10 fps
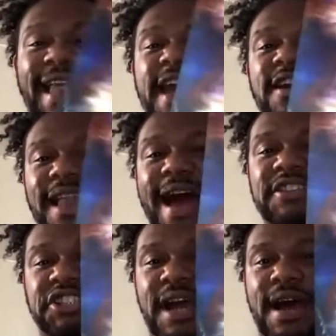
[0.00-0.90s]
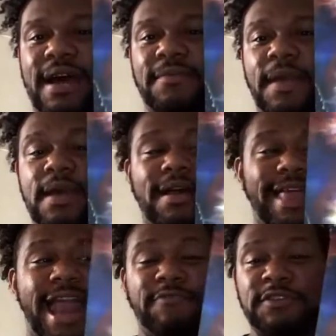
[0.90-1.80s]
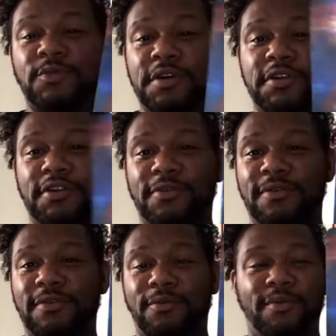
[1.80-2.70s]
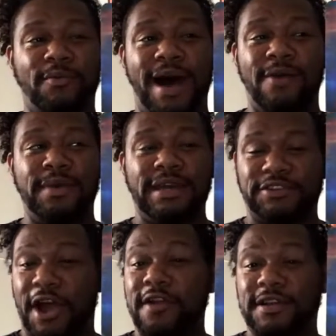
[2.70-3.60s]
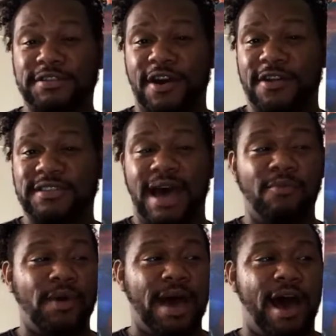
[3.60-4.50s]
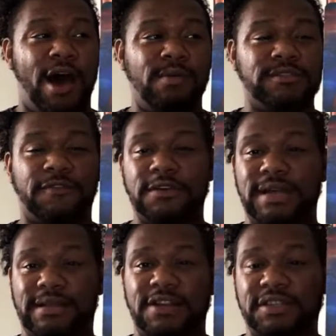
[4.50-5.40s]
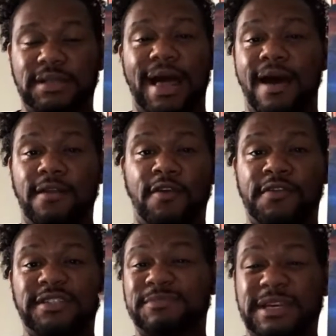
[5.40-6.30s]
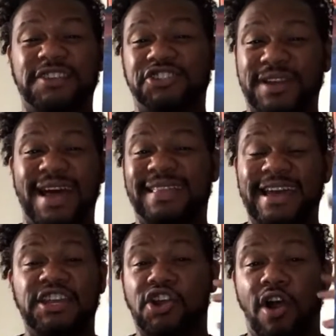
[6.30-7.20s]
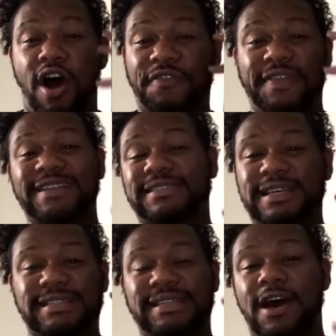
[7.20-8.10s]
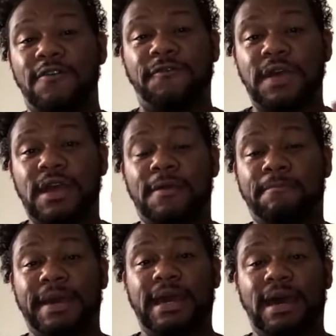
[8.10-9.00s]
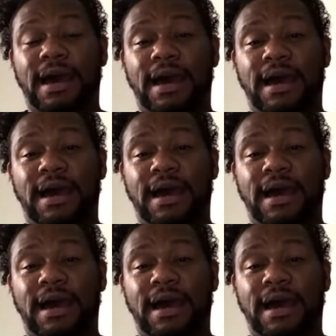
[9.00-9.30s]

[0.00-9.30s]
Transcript: "Let your light shine." A lot of us wonder why we in darkness all the time, or why it always feels like there's a cloud over us. It's because you're not letting your authentic self be